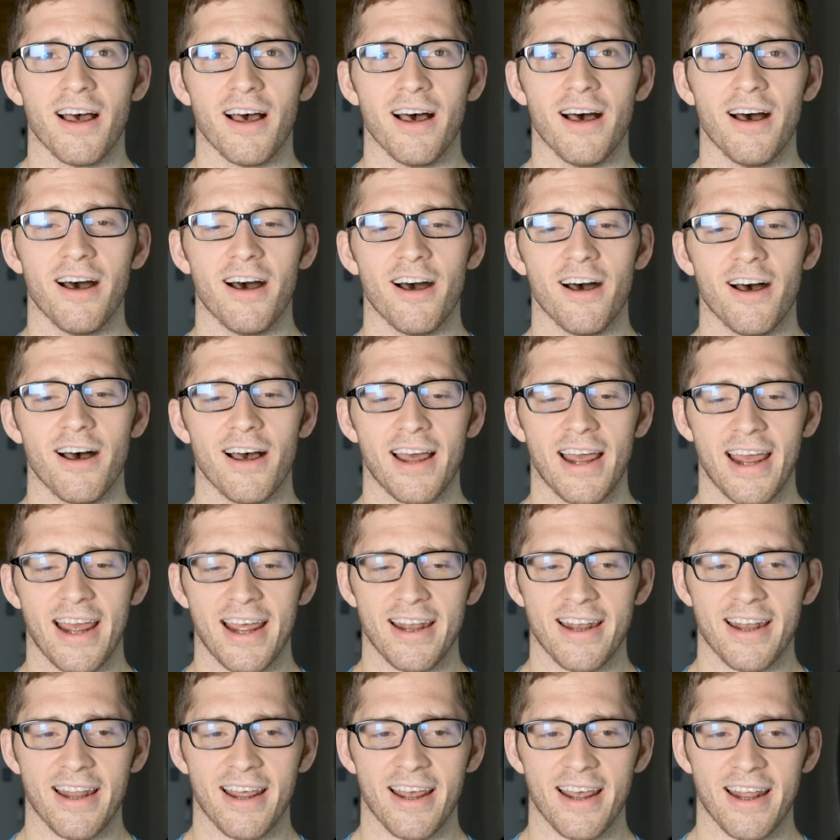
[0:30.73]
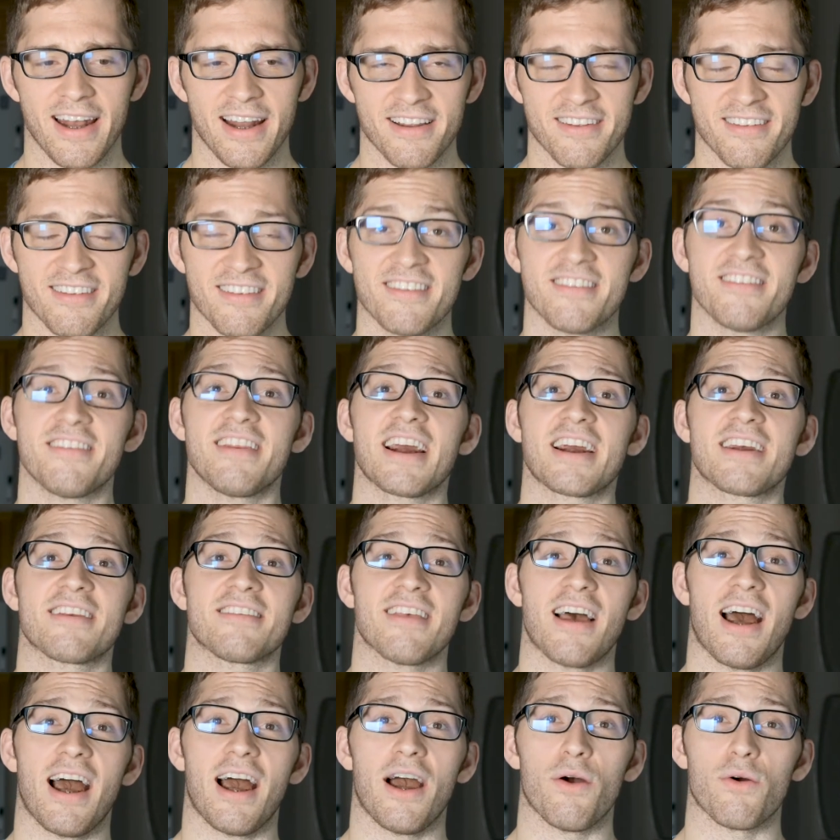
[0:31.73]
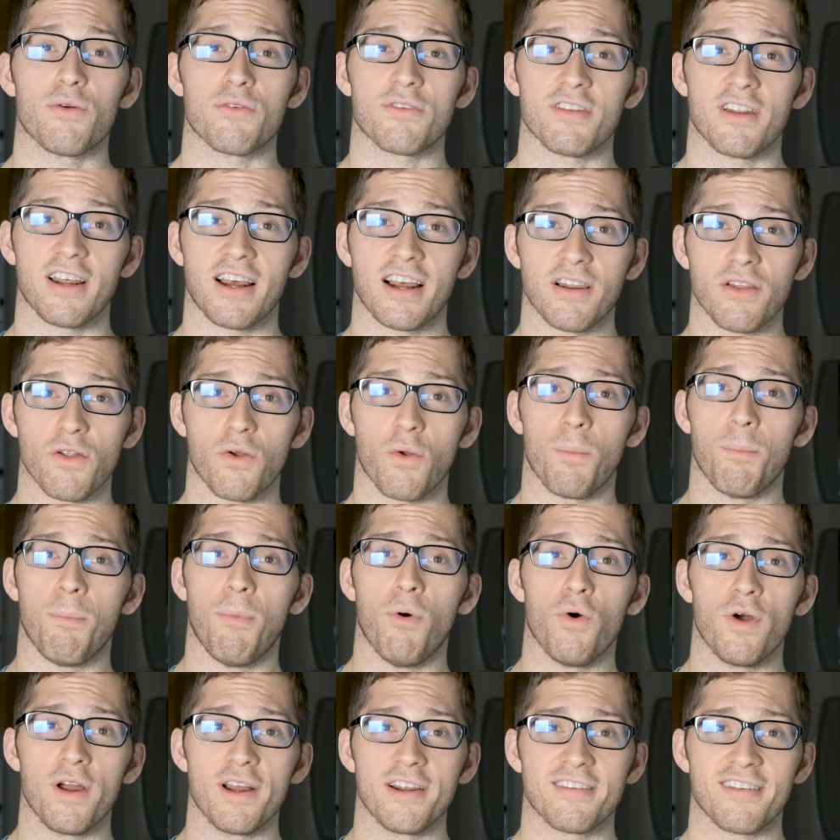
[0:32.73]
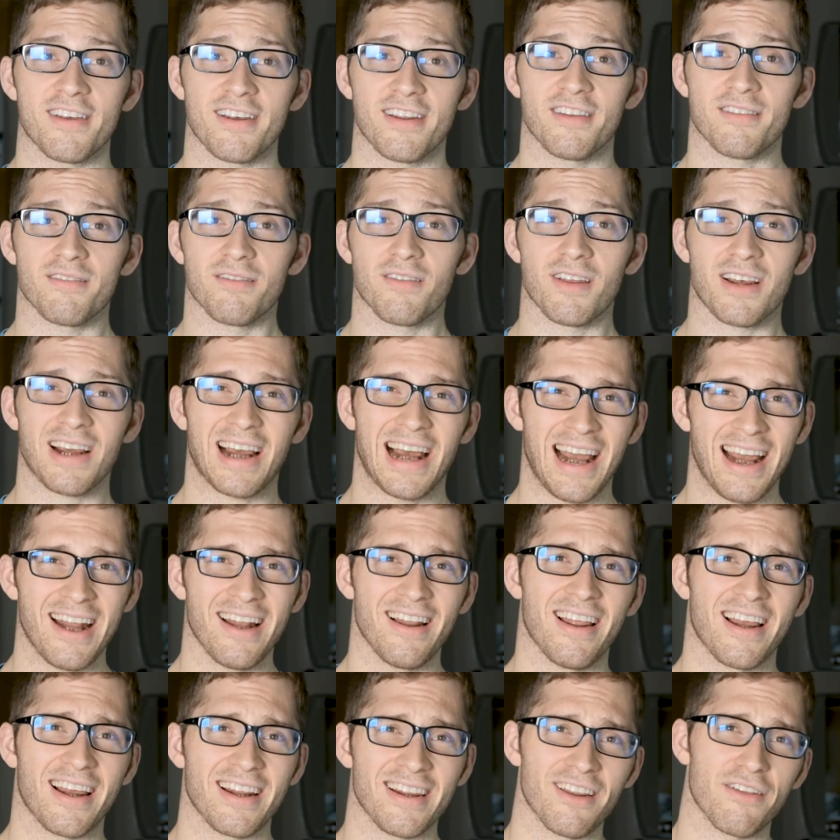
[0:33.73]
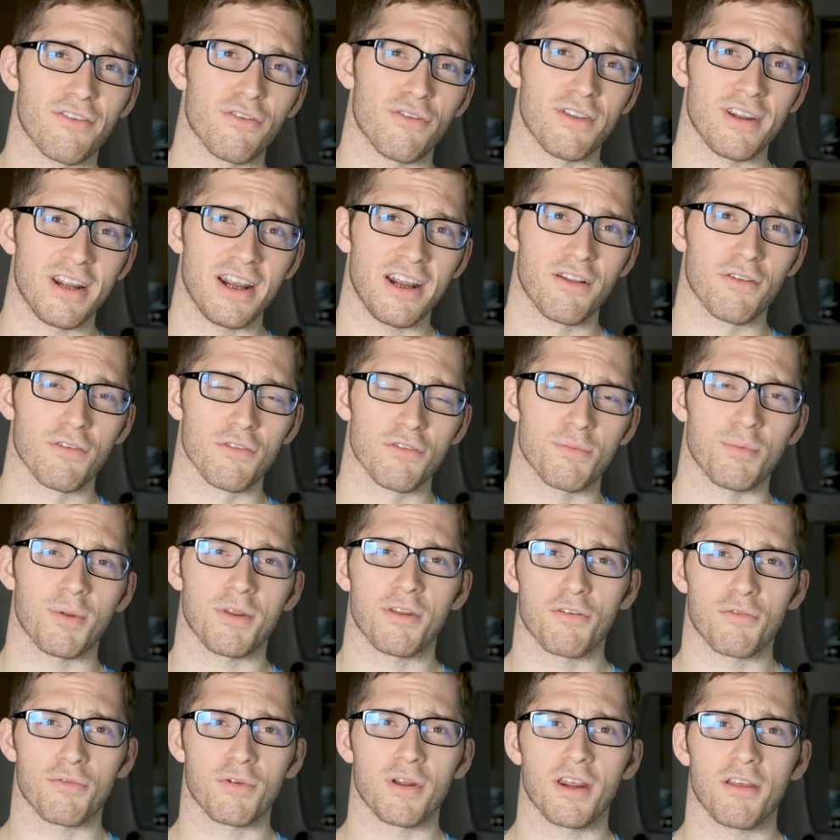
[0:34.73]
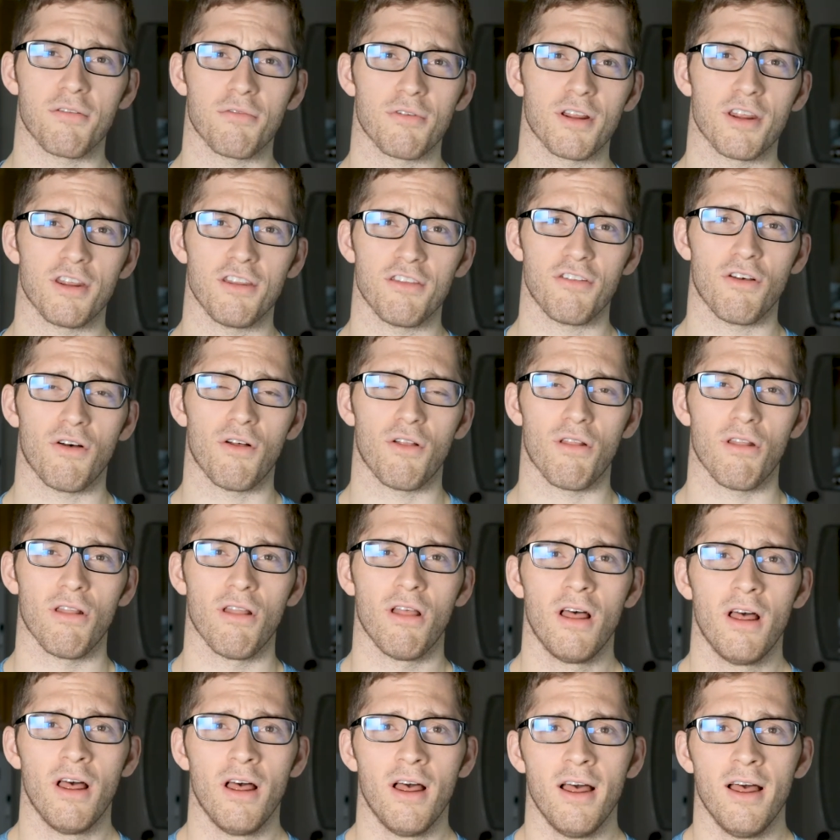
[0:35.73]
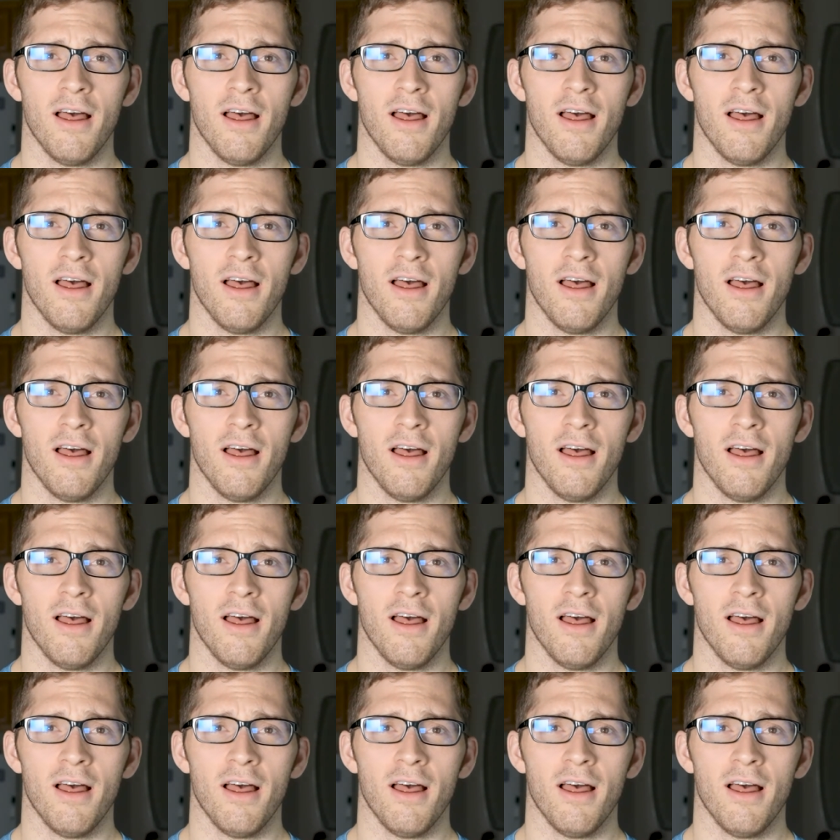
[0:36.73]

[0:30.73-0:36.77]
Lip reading: and it sticks out like little points, like kind of like little needles, but they're really, really dull.